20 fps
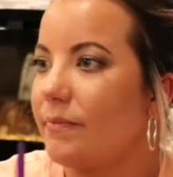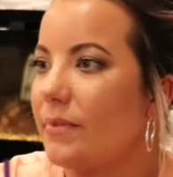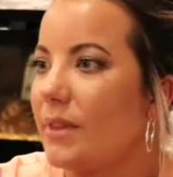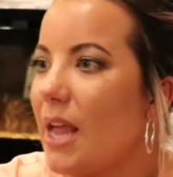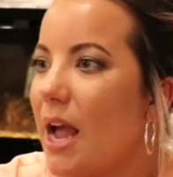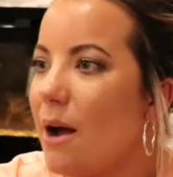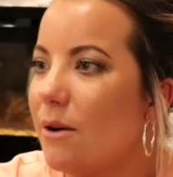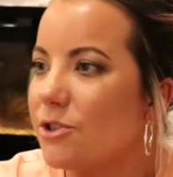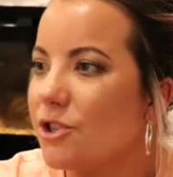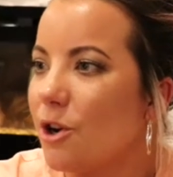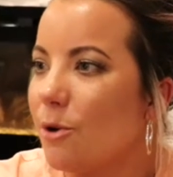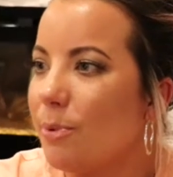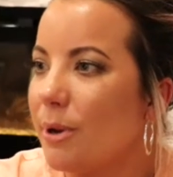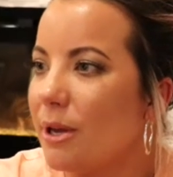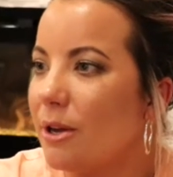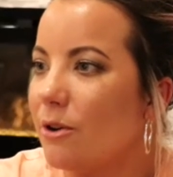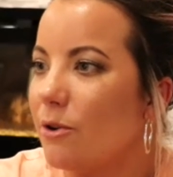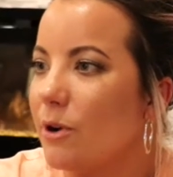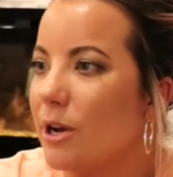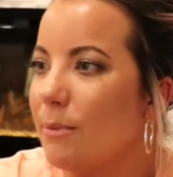I was hoping
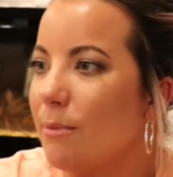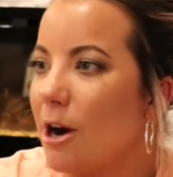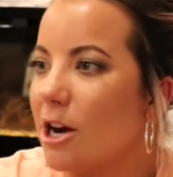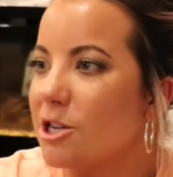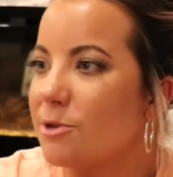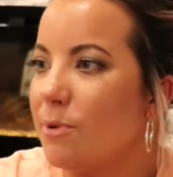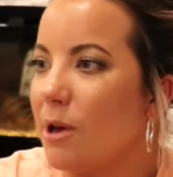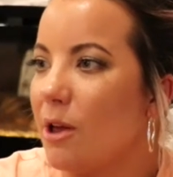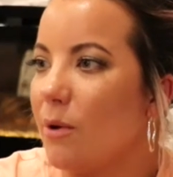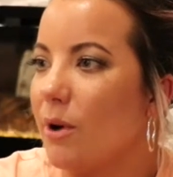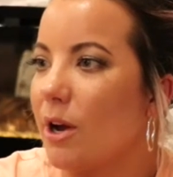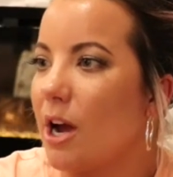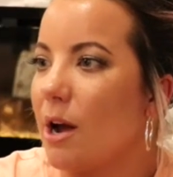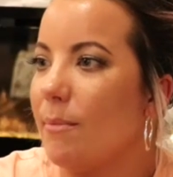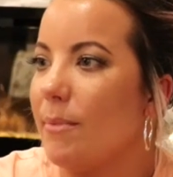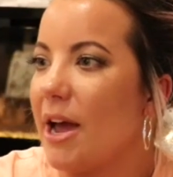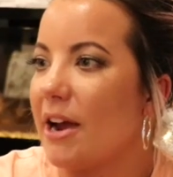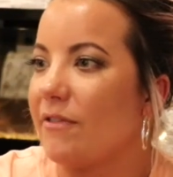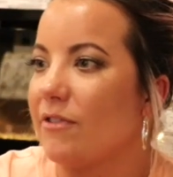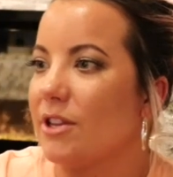Gooey Marshmallow would come
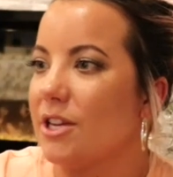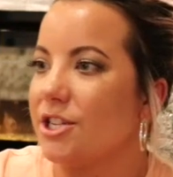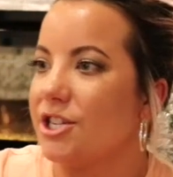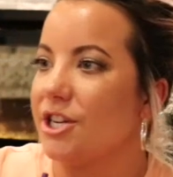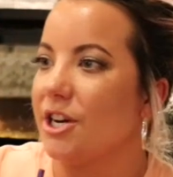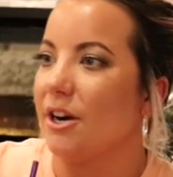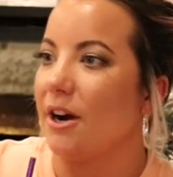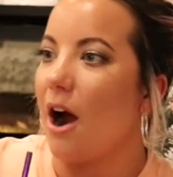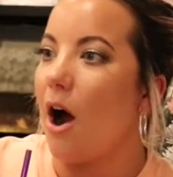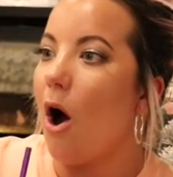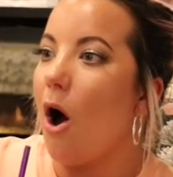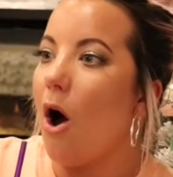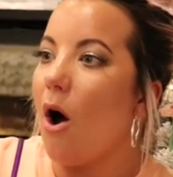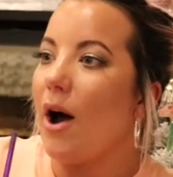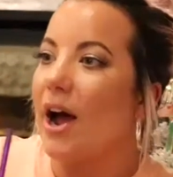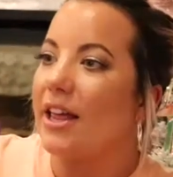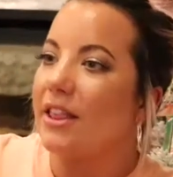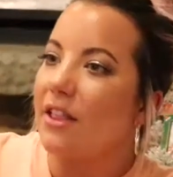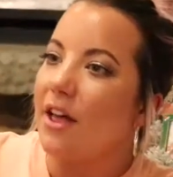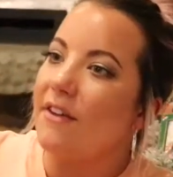back for this year. Oh,
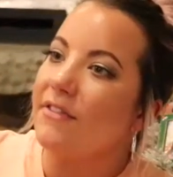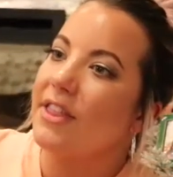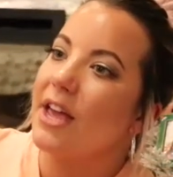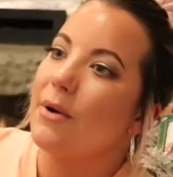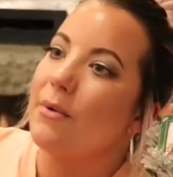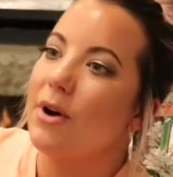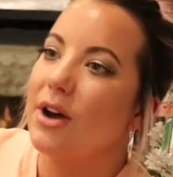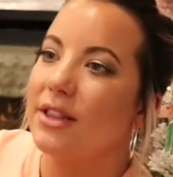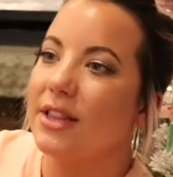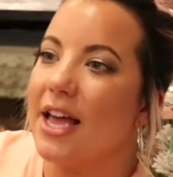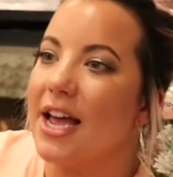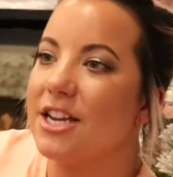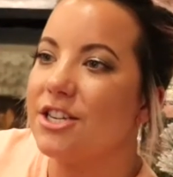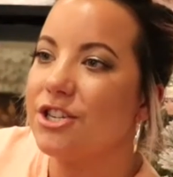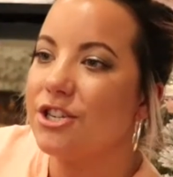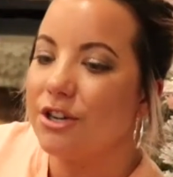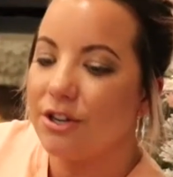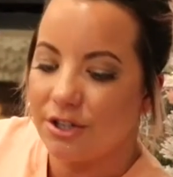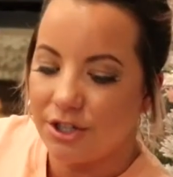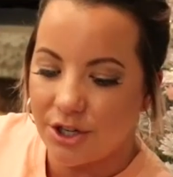I loved that one last
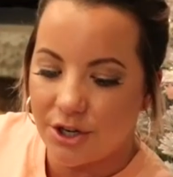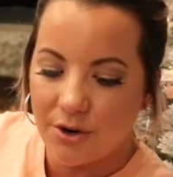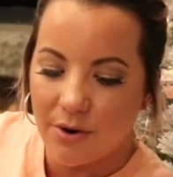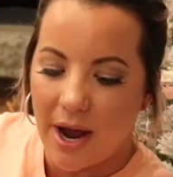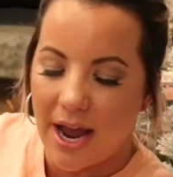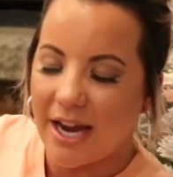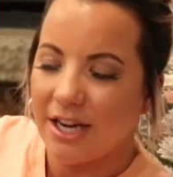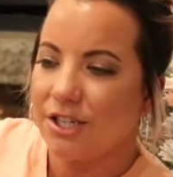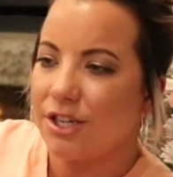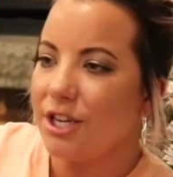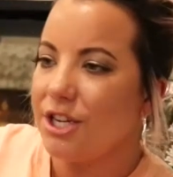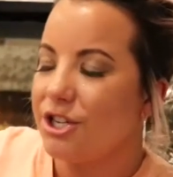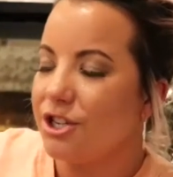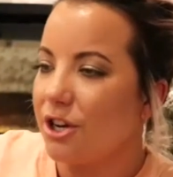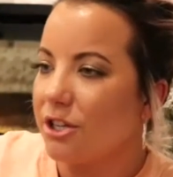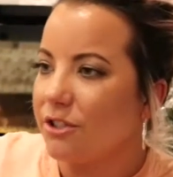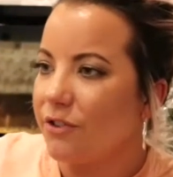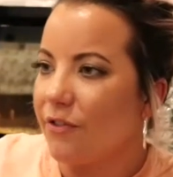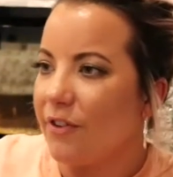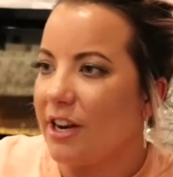year too. I actually
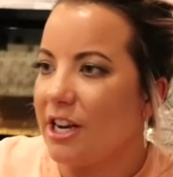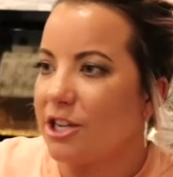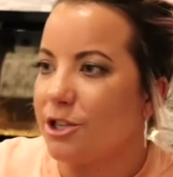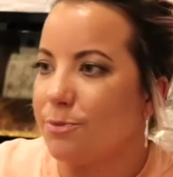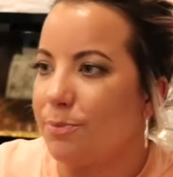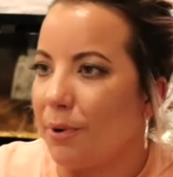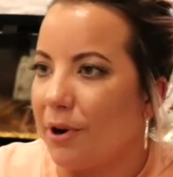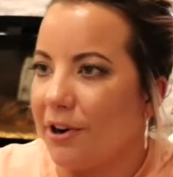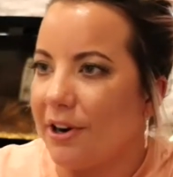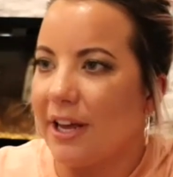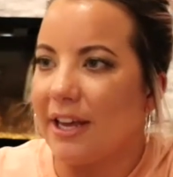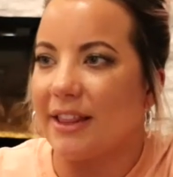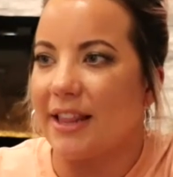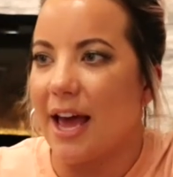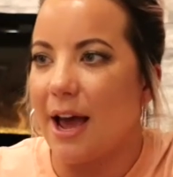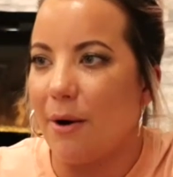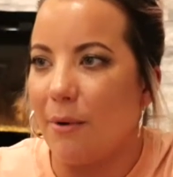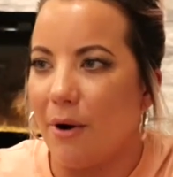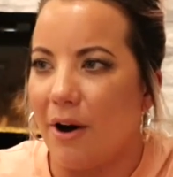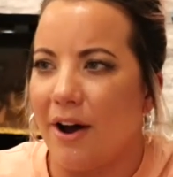just finished burning
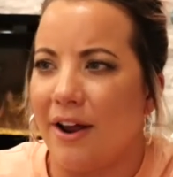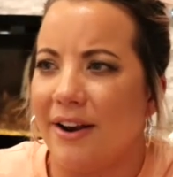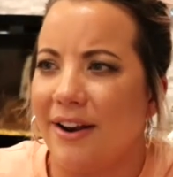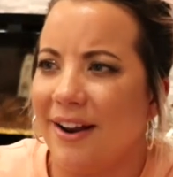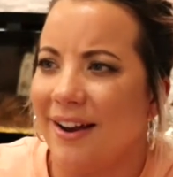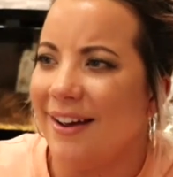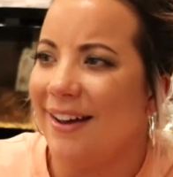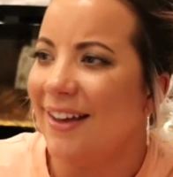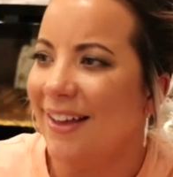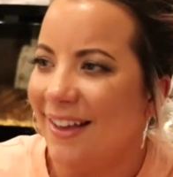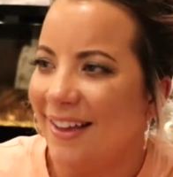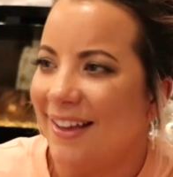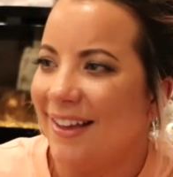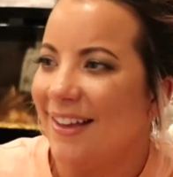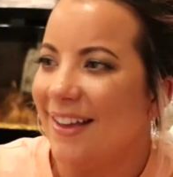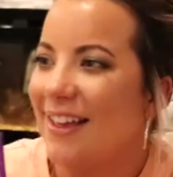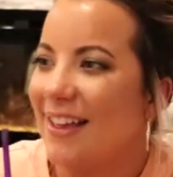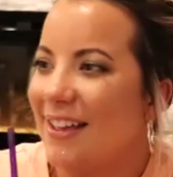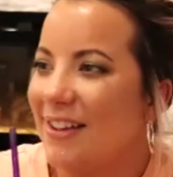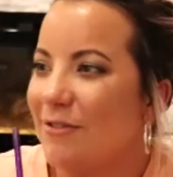that one
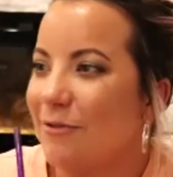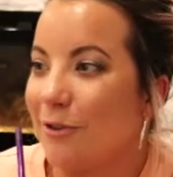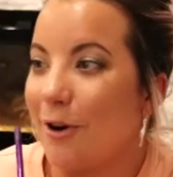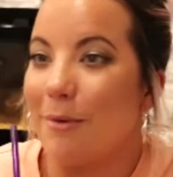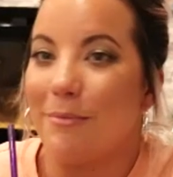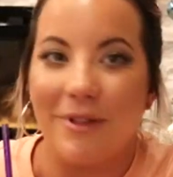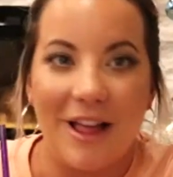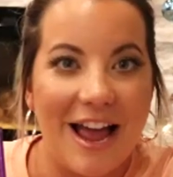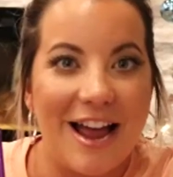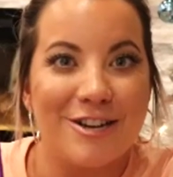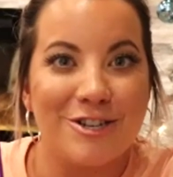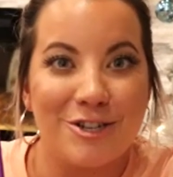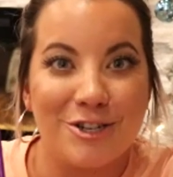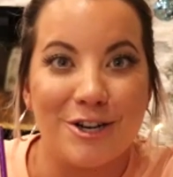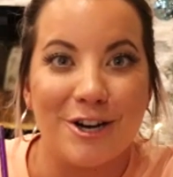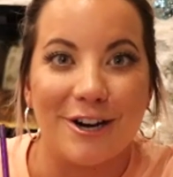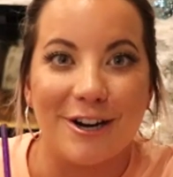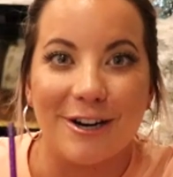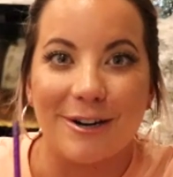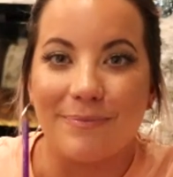from last
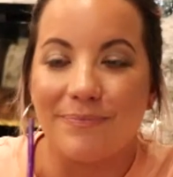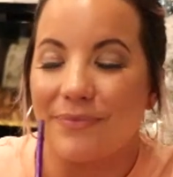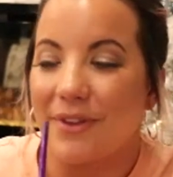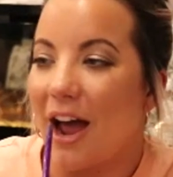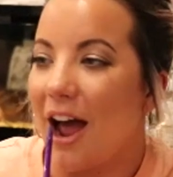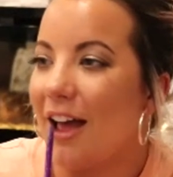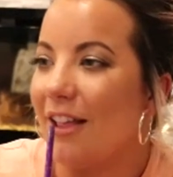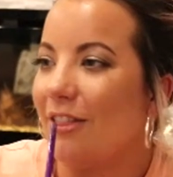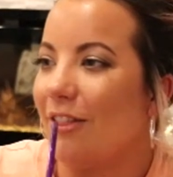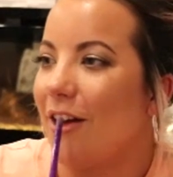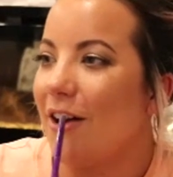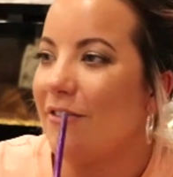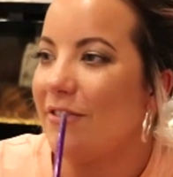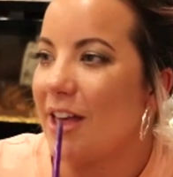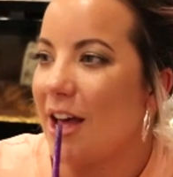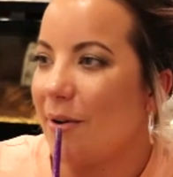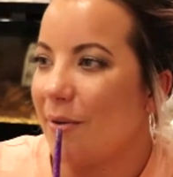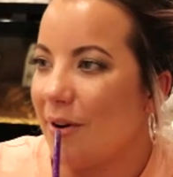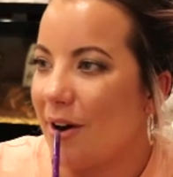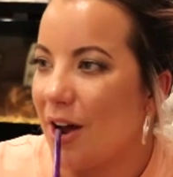year. I love
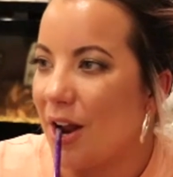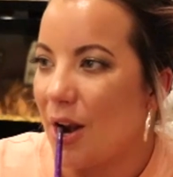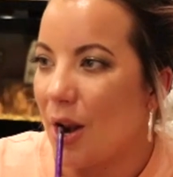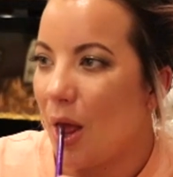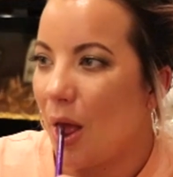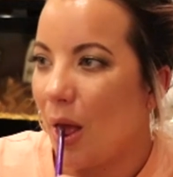that one.